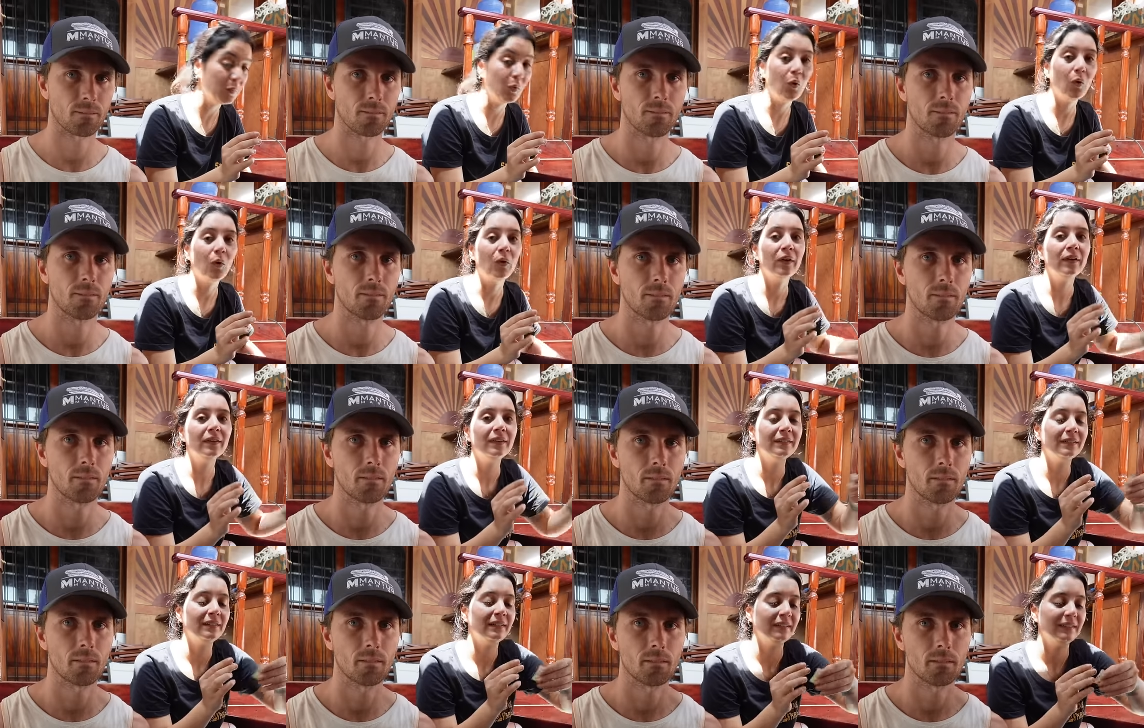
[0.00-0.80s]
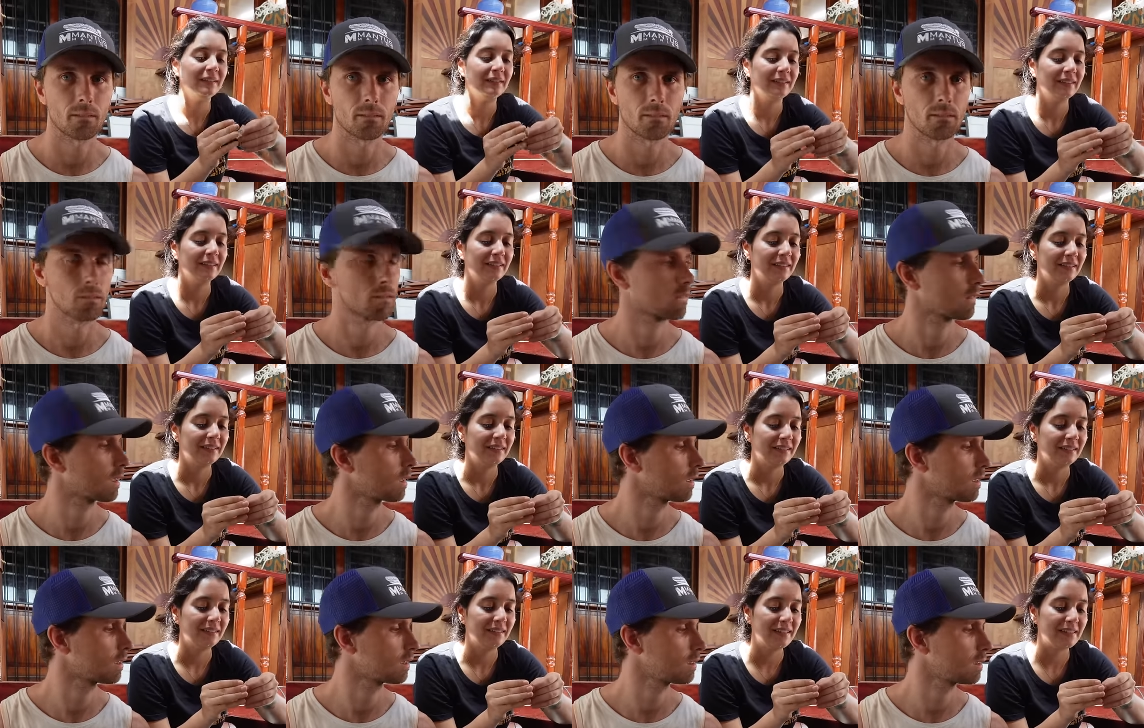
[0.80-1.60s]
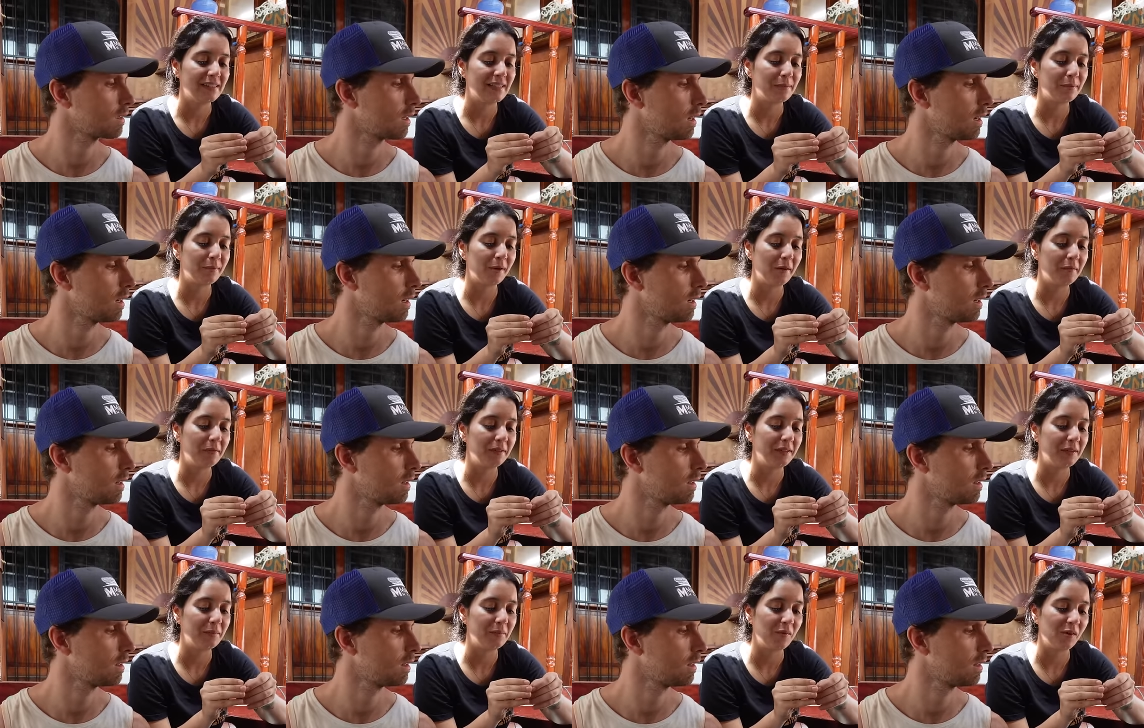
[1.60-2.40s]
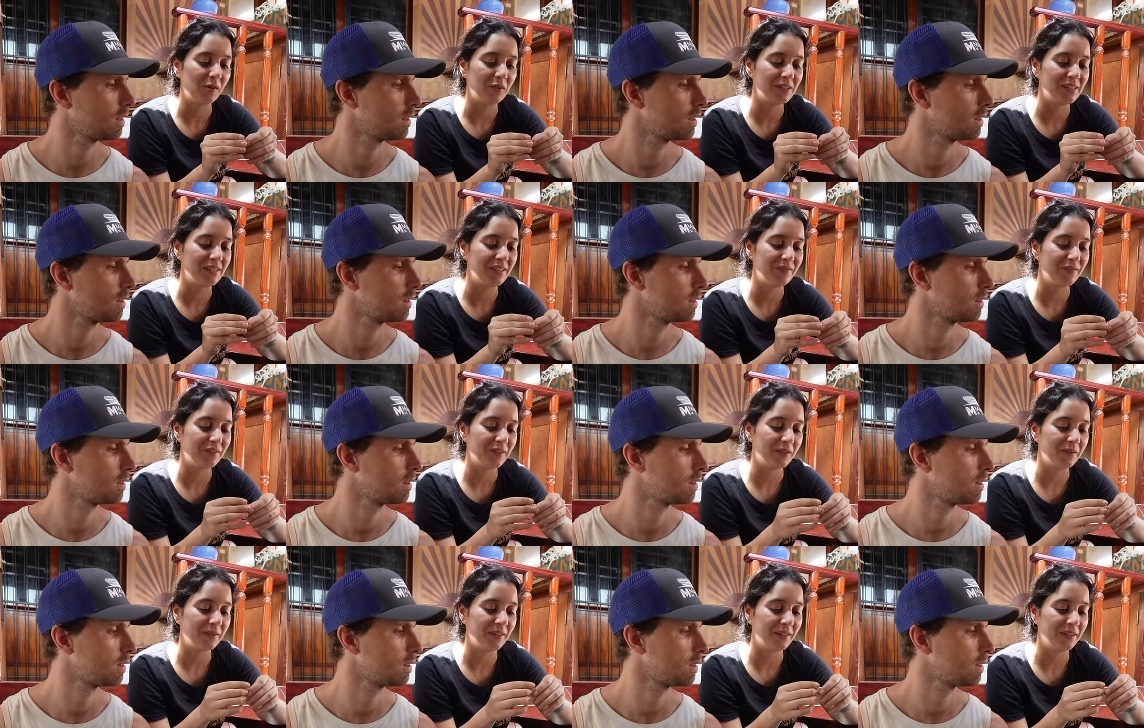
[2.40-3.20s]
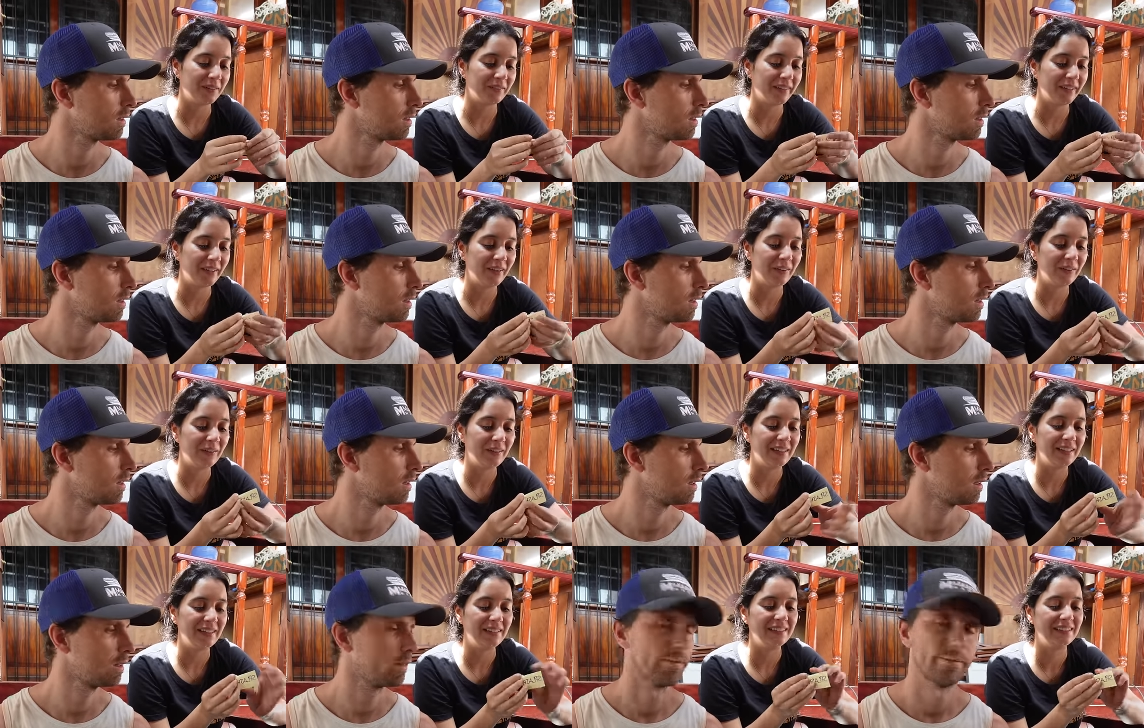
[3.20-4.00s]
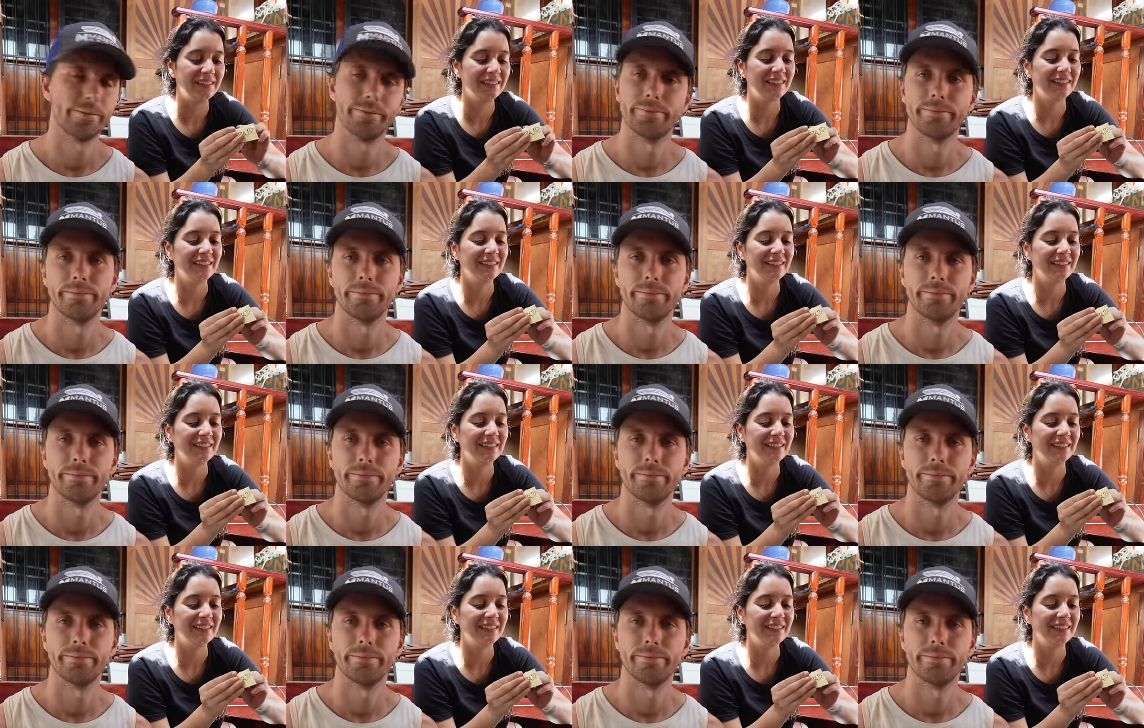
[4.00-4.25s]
Speaker 1: more. This is probably the most difficult one of the whole list.